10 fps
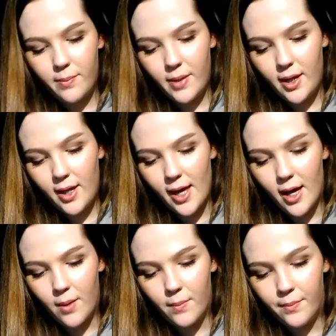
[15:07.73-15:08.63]
me,
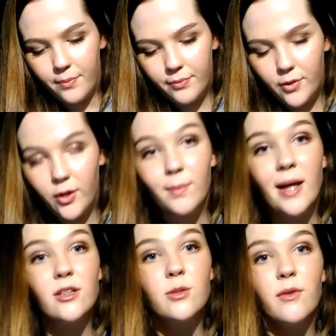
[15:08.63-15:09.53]
you can
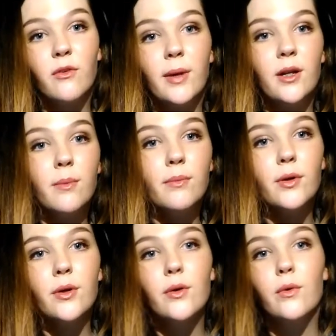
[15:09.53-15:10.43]
message me from my
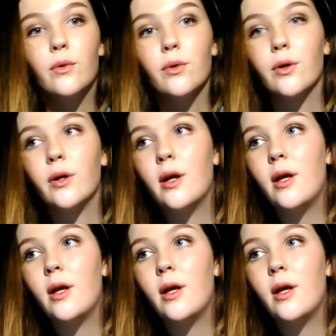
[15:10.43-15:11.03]
number, or